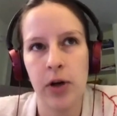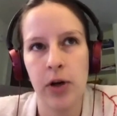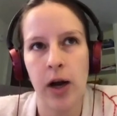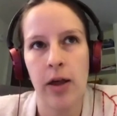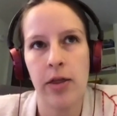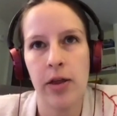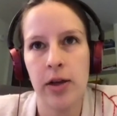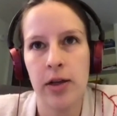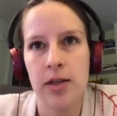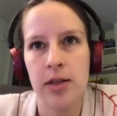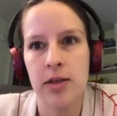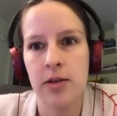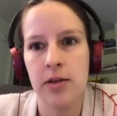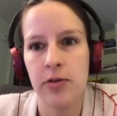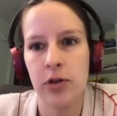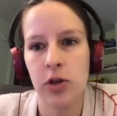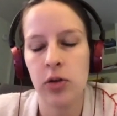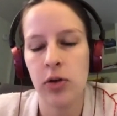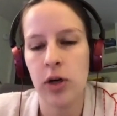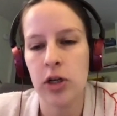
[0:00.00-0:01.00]
think it's a
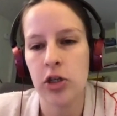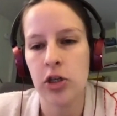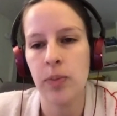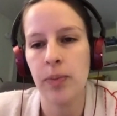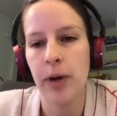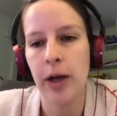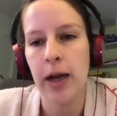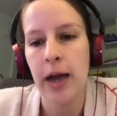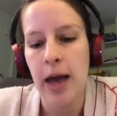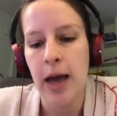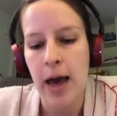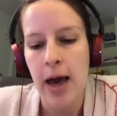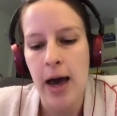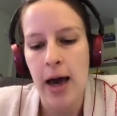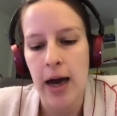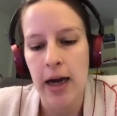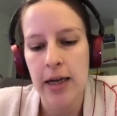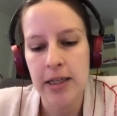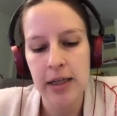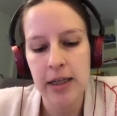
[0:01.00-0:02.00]
difficult question, but
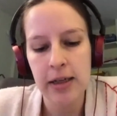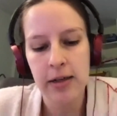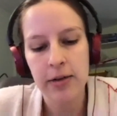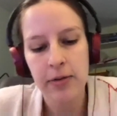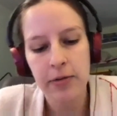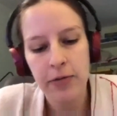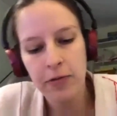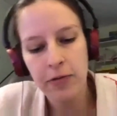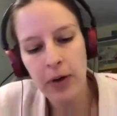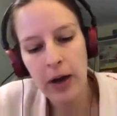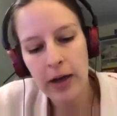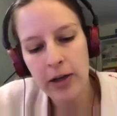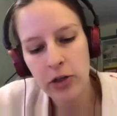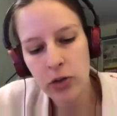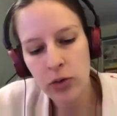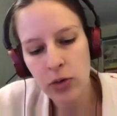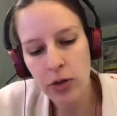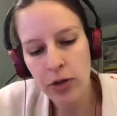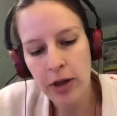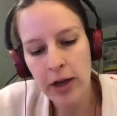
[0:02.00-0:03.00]
I
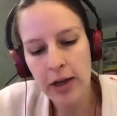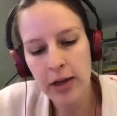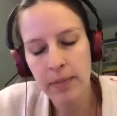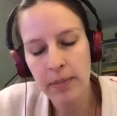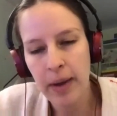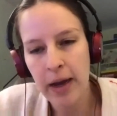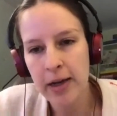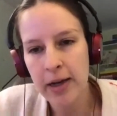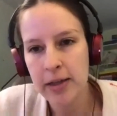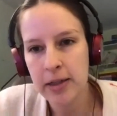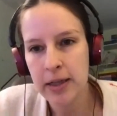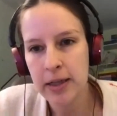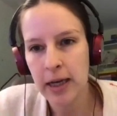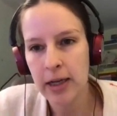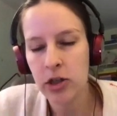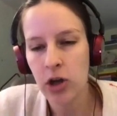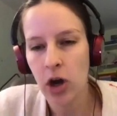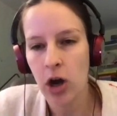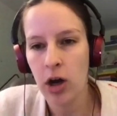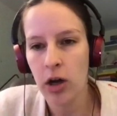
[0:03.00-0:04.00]
do think it made a
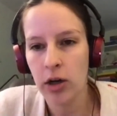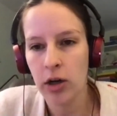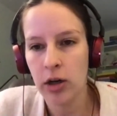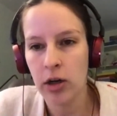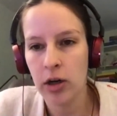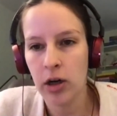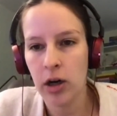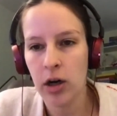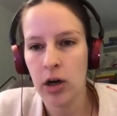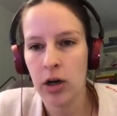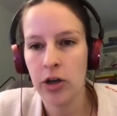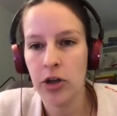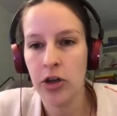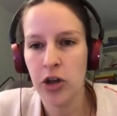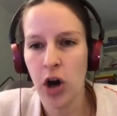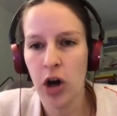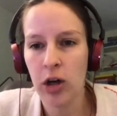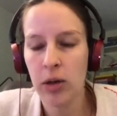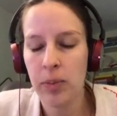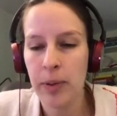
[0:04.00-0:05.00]
dent on
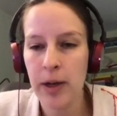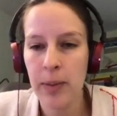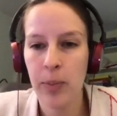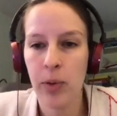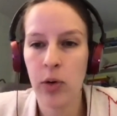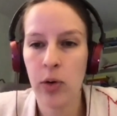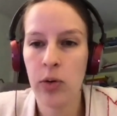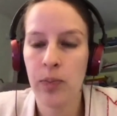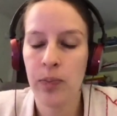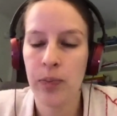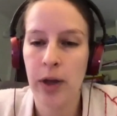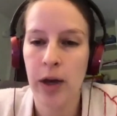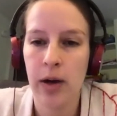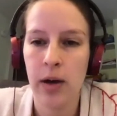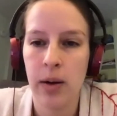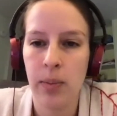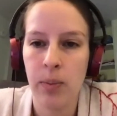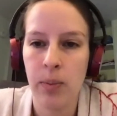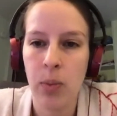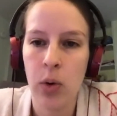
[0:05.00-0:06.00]
young people.
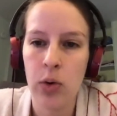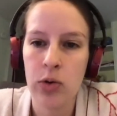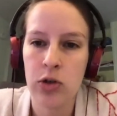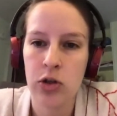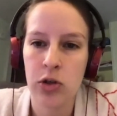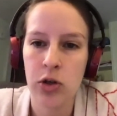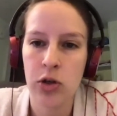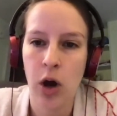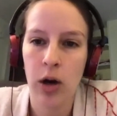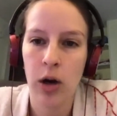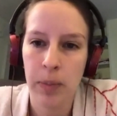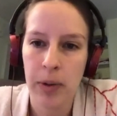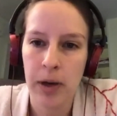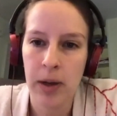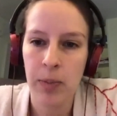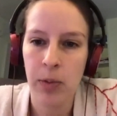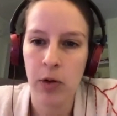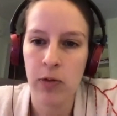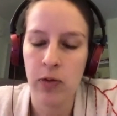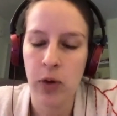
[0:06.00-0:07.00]
Most young
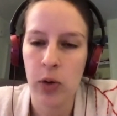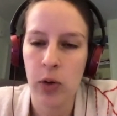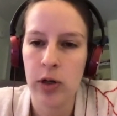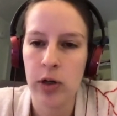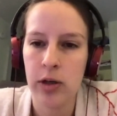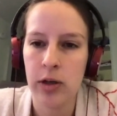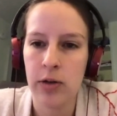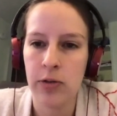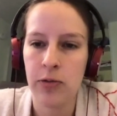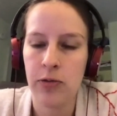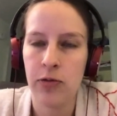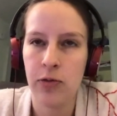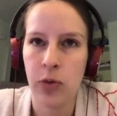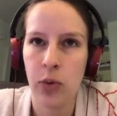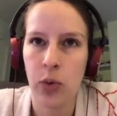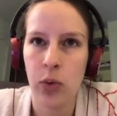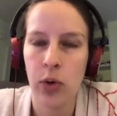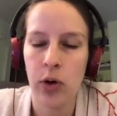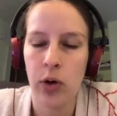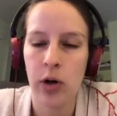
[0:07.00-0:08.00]
people voted
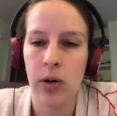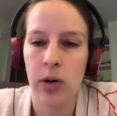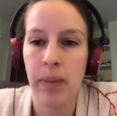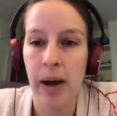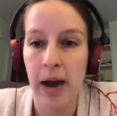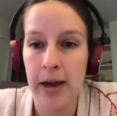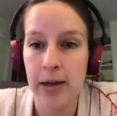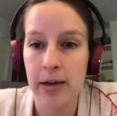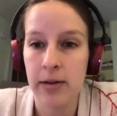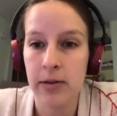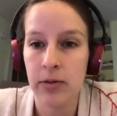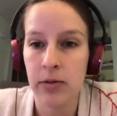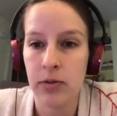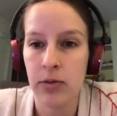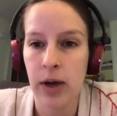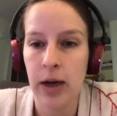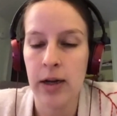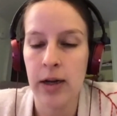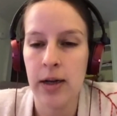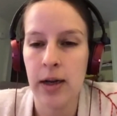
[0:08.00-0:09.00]
for Biden,
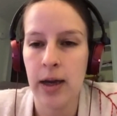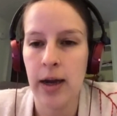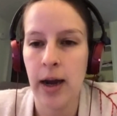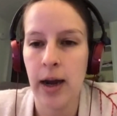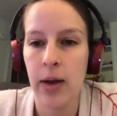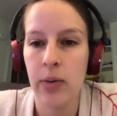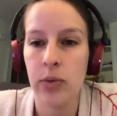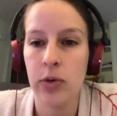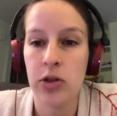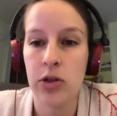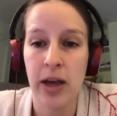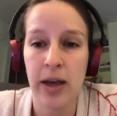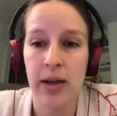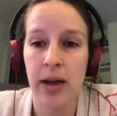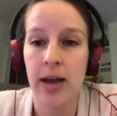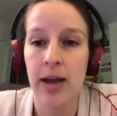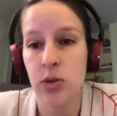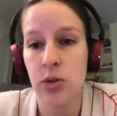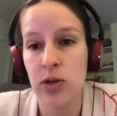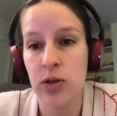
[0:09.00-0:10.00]
right? And
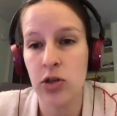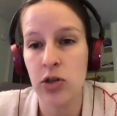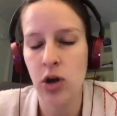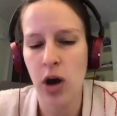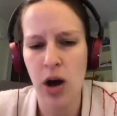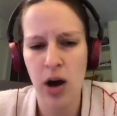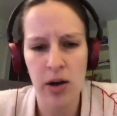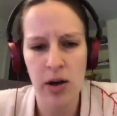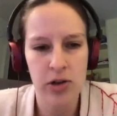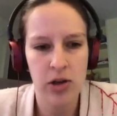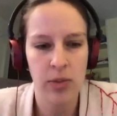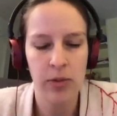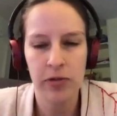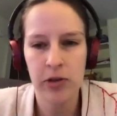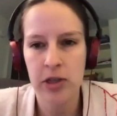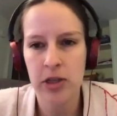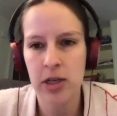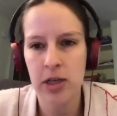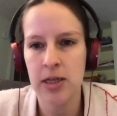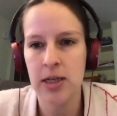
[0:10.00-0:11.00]
as we saw, some of the
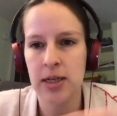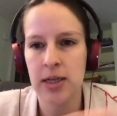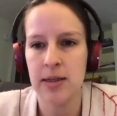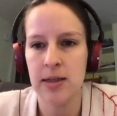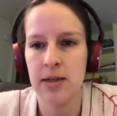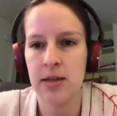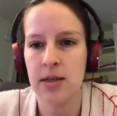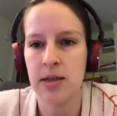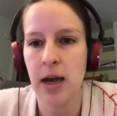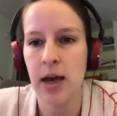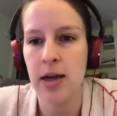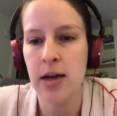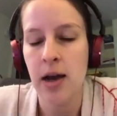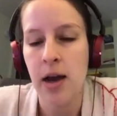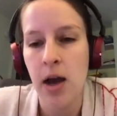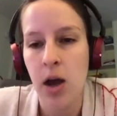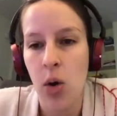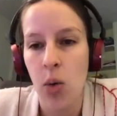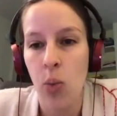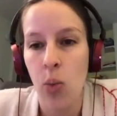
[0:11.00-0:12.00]
statistics said,
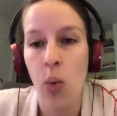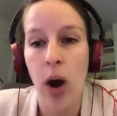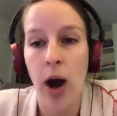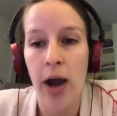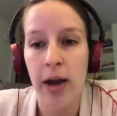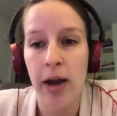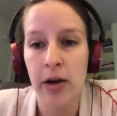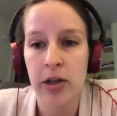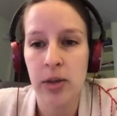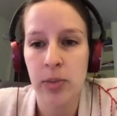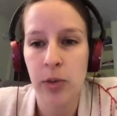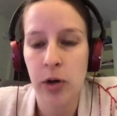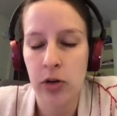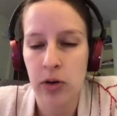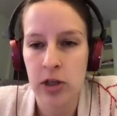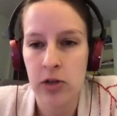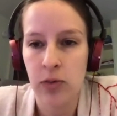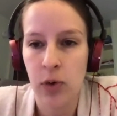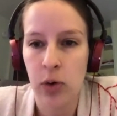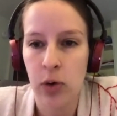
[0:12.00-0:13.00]
why are
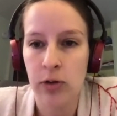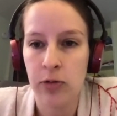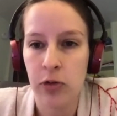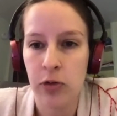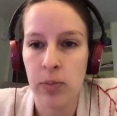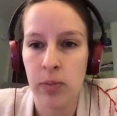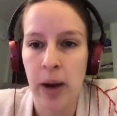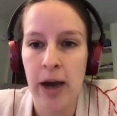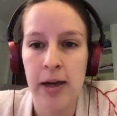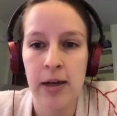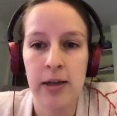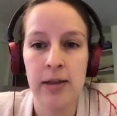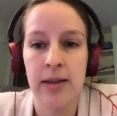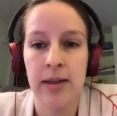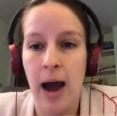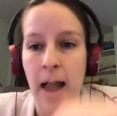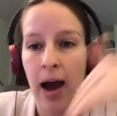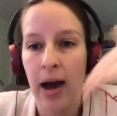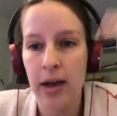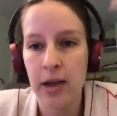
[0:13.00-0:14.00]
Democrats voting for Biden? The
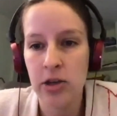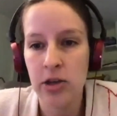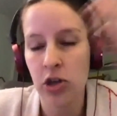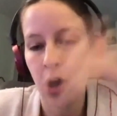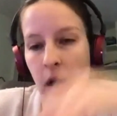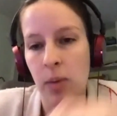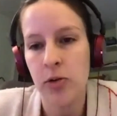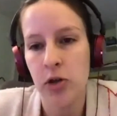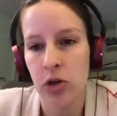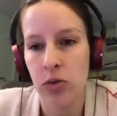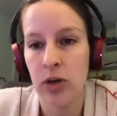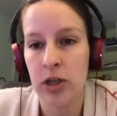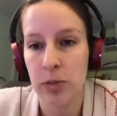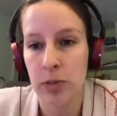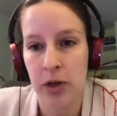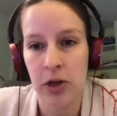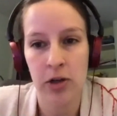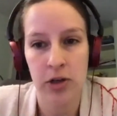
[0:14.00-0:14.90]
highest option was because